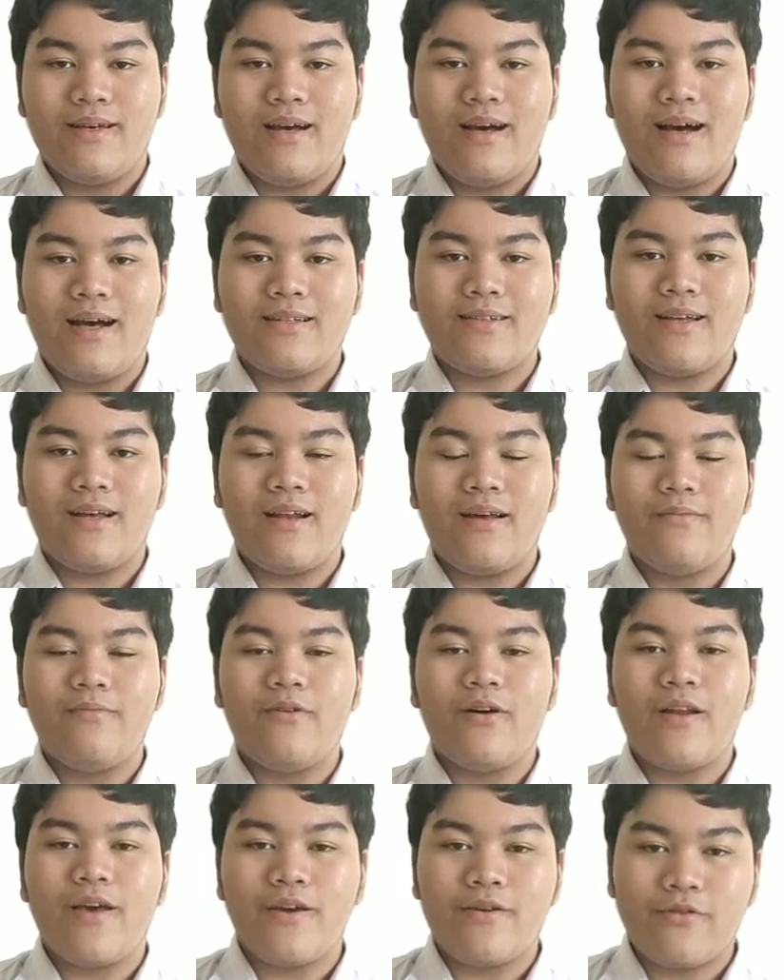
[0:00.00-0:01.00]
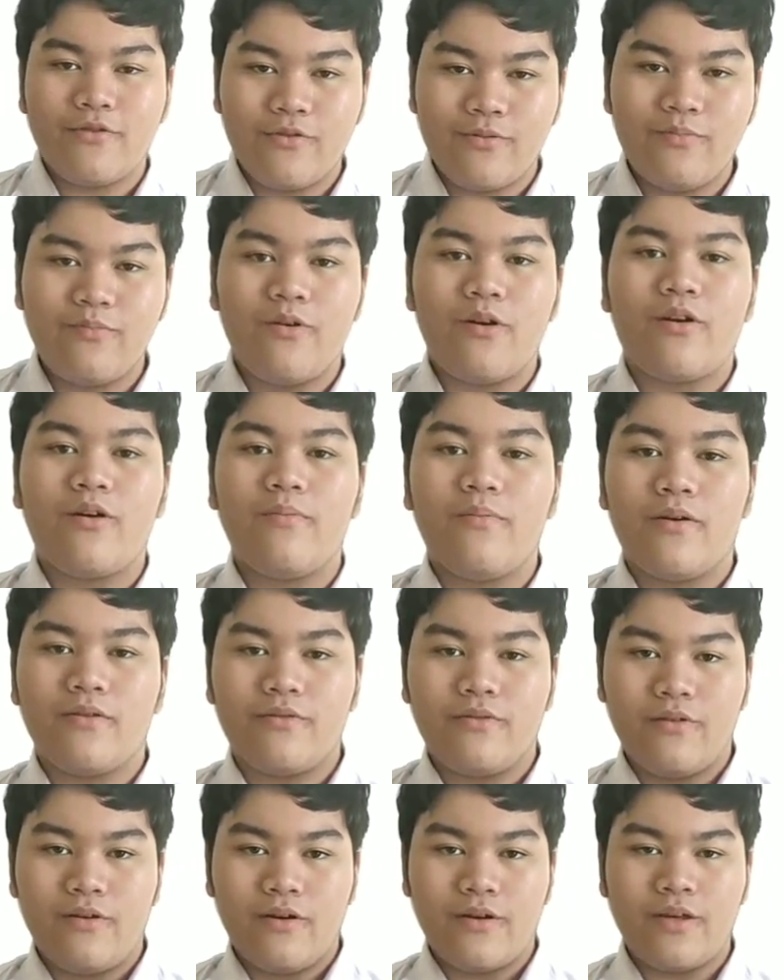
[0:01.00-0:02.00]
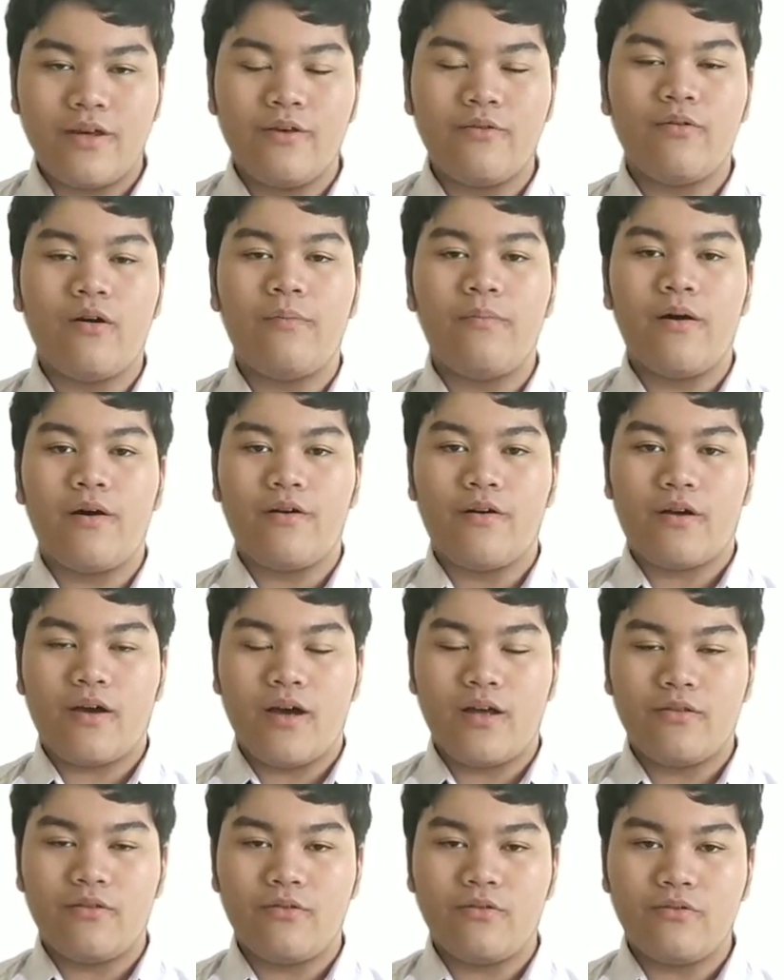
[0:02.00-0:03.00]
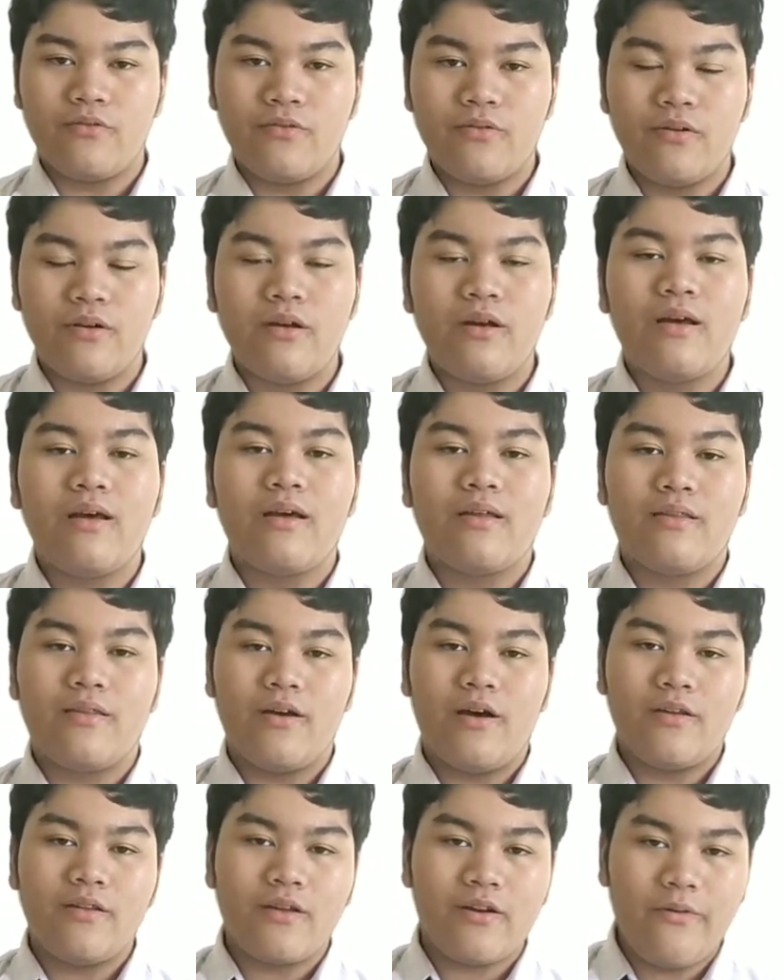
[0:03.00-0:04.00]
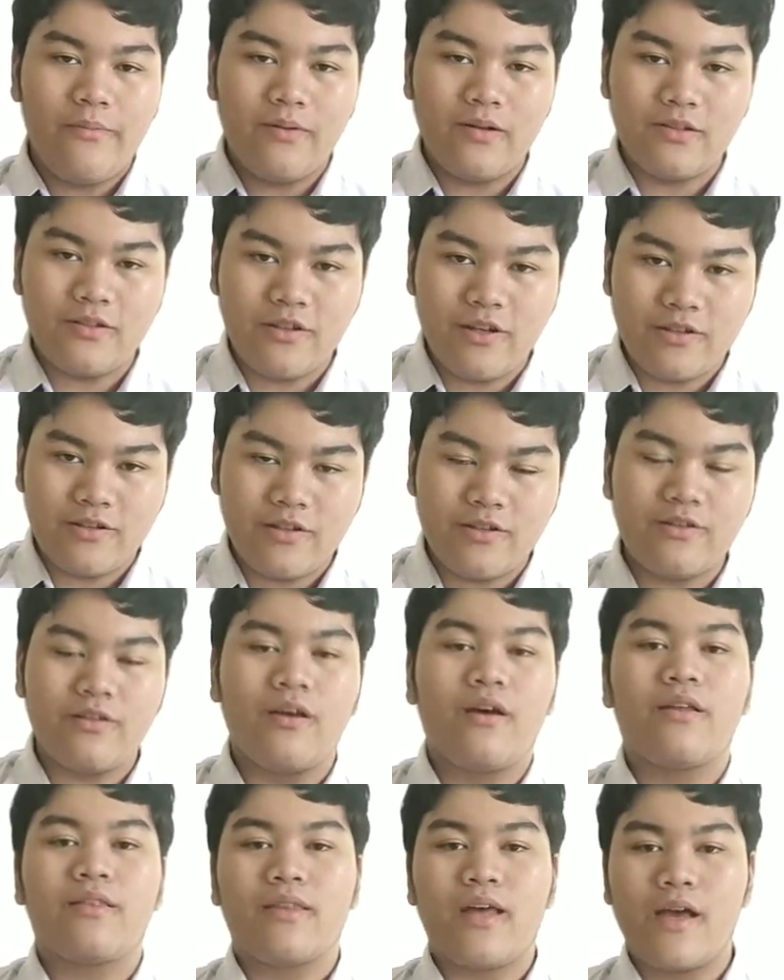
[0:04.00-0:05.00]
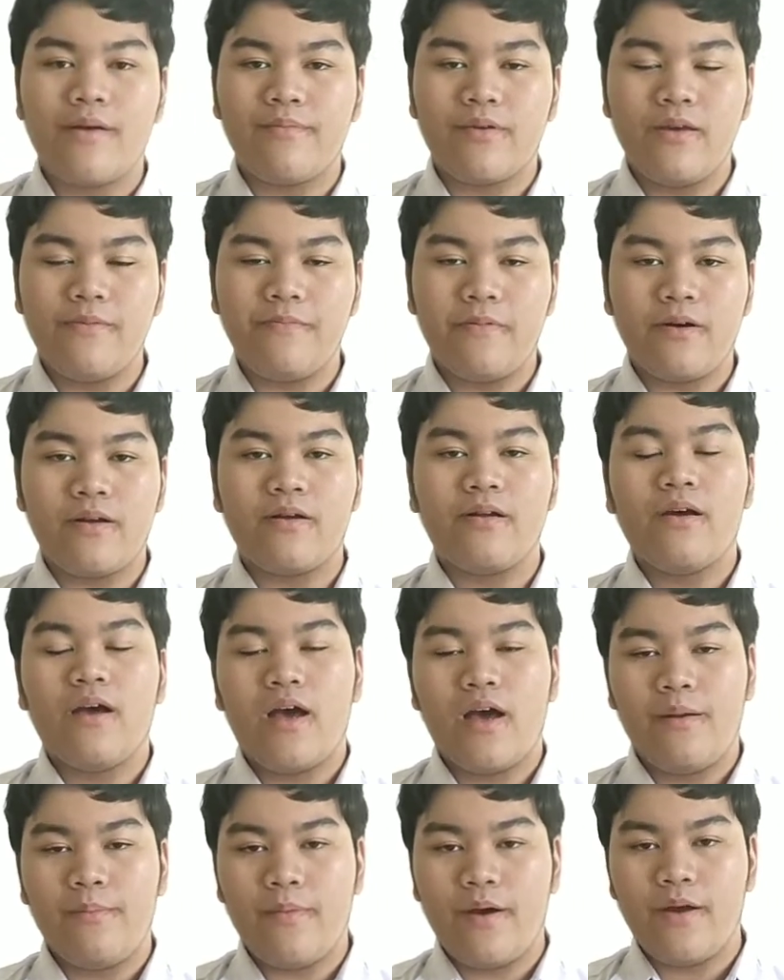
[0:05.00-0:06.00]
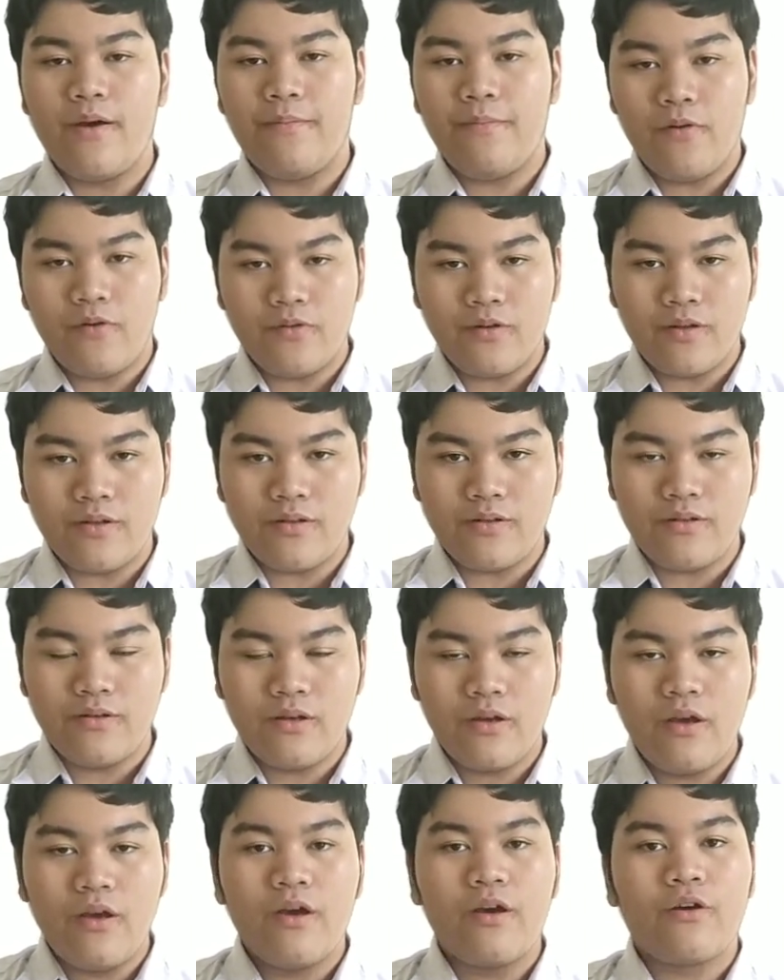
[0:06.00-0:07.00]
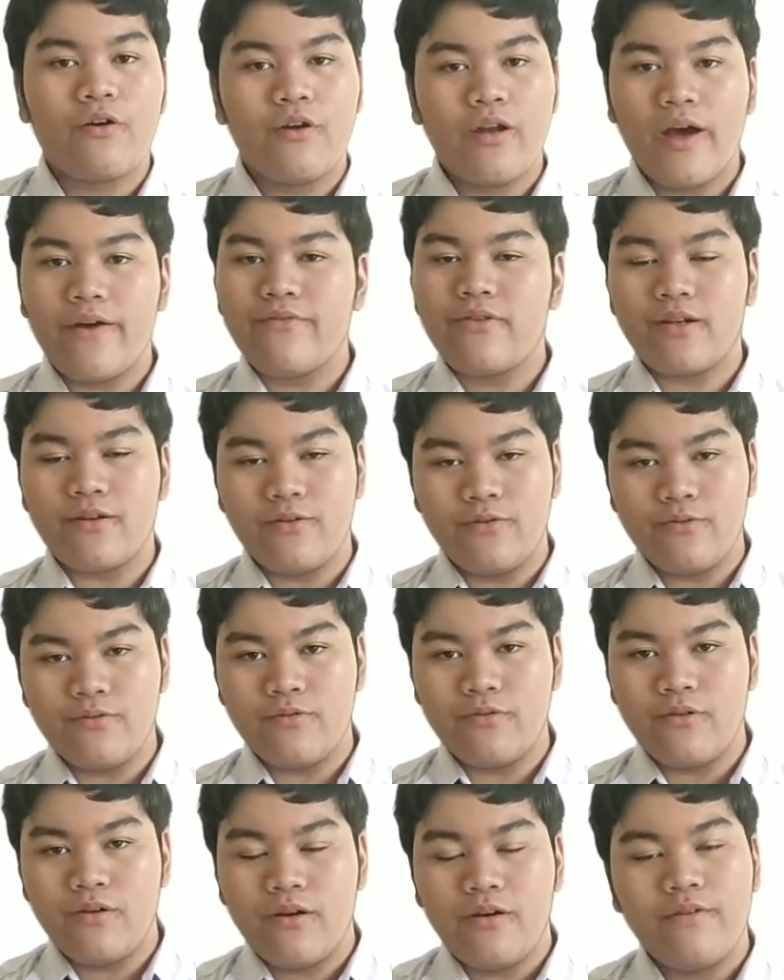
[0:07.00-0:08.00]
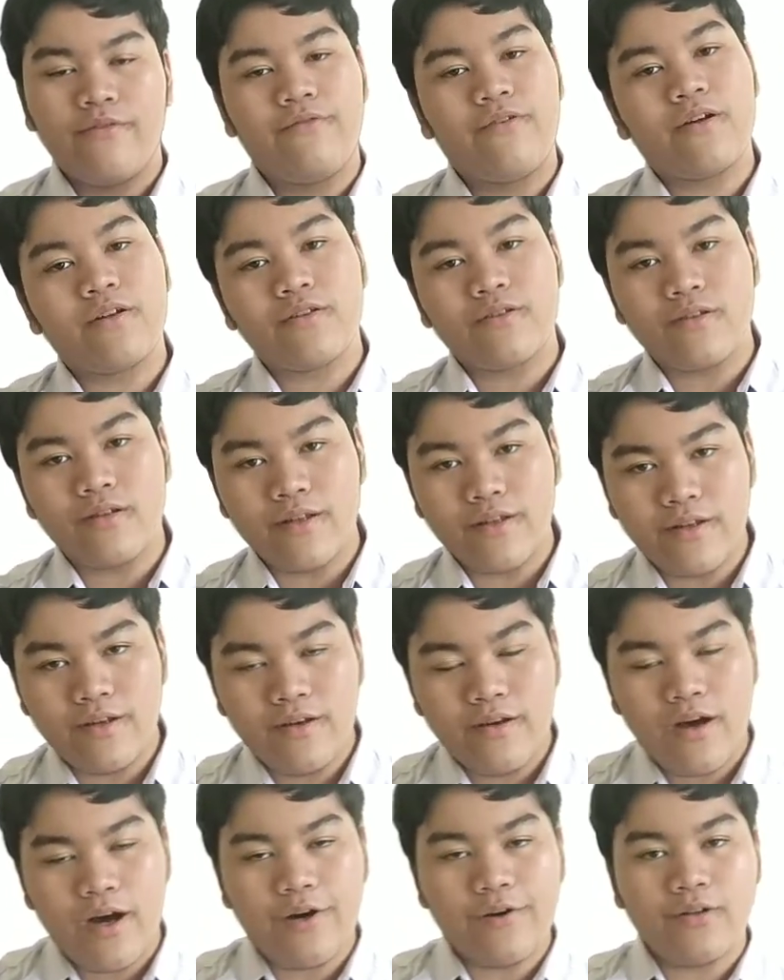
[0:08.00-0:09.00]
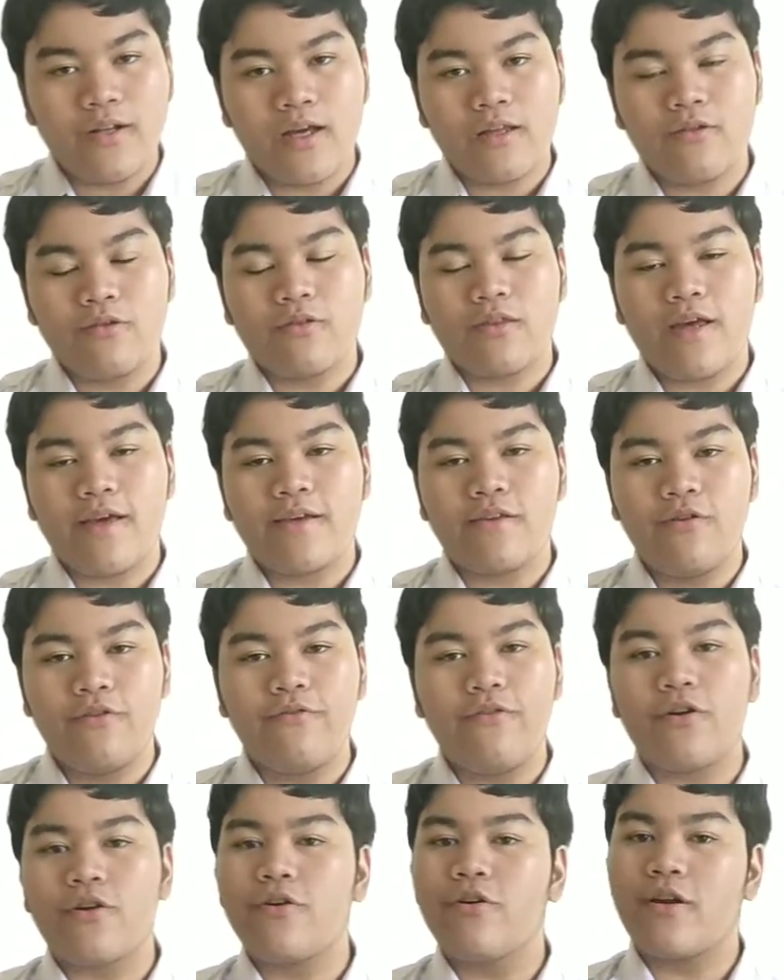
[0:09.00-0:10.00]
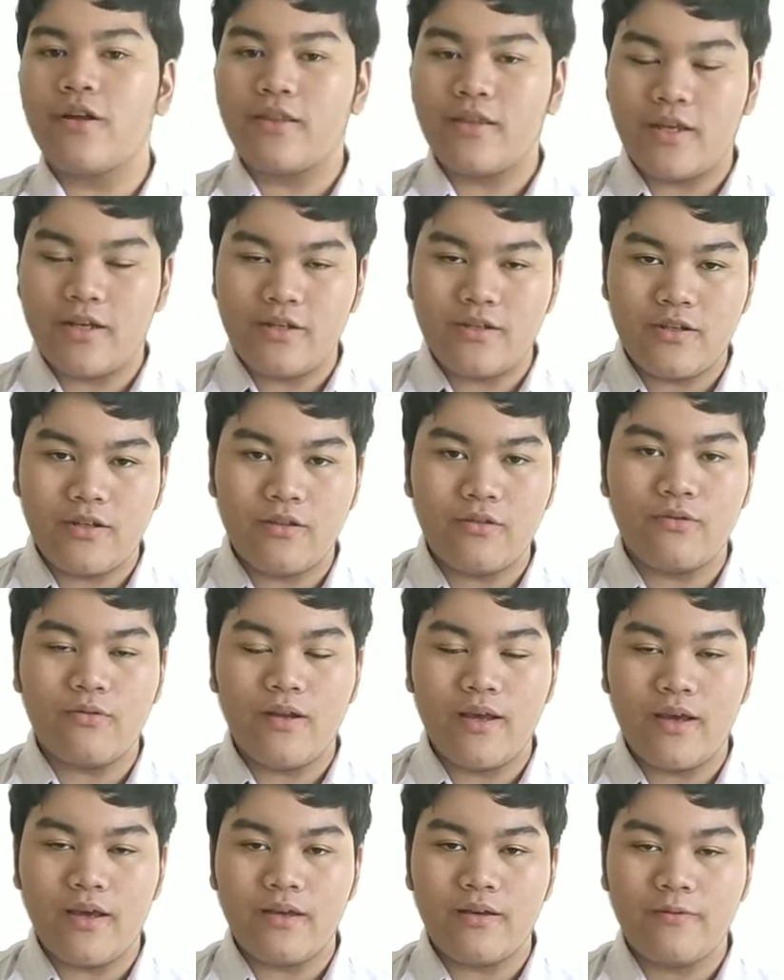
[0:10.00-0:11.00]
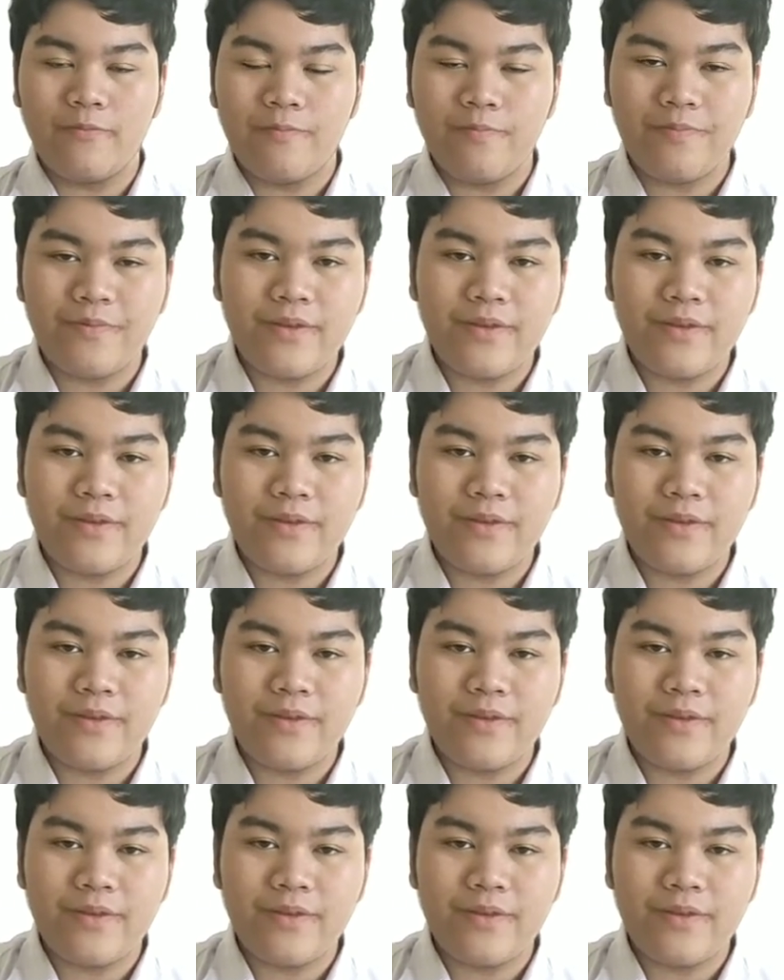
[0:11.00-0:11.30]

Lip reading: Assalamualaikum warahmatullahi wabarakatuh. The honorable judges, timekeeper, and my opponents. Good afternoon. Firstly, I would like to thank you for your attention today.